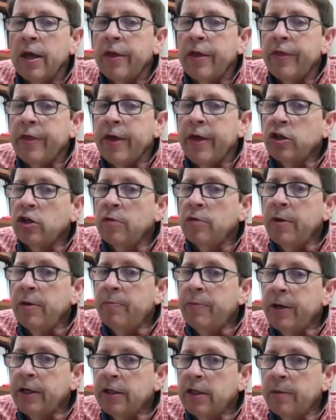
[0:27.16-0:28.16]
That should be
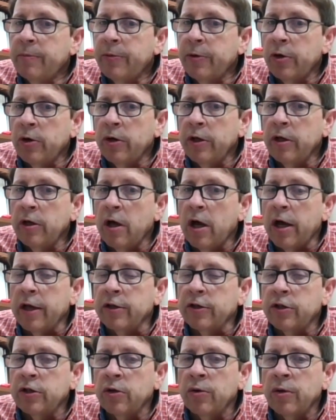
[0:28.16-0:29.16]
picked up early on.
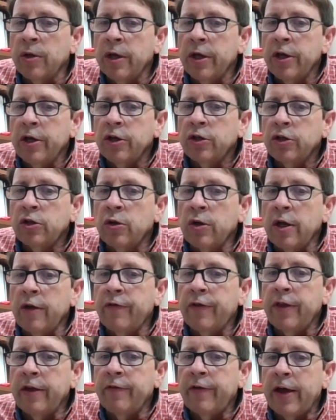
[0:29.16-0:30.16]
So so
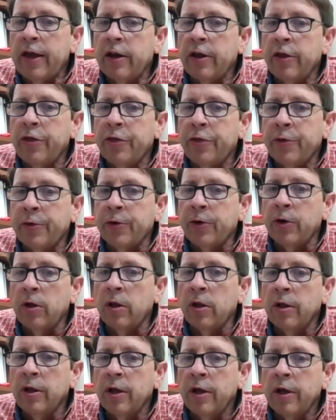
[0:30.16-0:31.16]
if they've had a
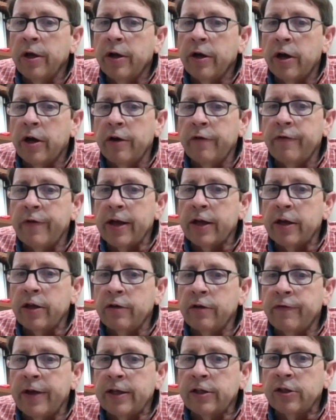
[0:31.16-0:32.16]
thorough
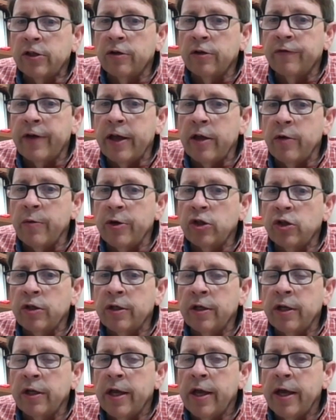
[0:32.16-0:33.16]
cardiovascular
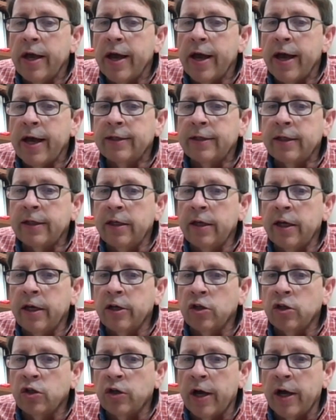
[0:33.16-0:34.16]
evaluation as a
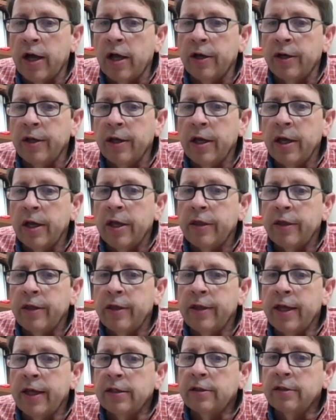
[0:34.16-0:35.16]
young child, then
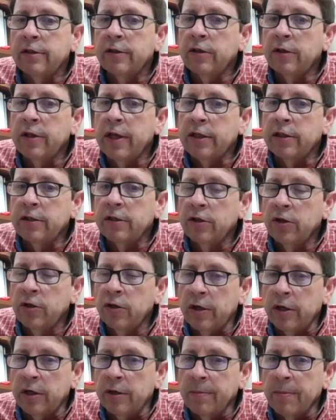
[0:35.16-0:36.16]
that's, that's
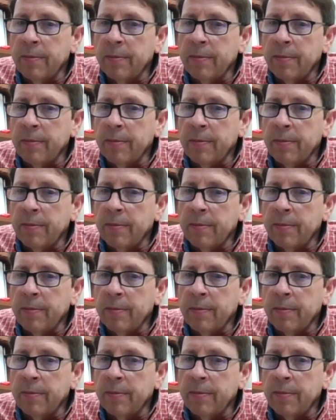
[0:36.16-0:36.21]
good.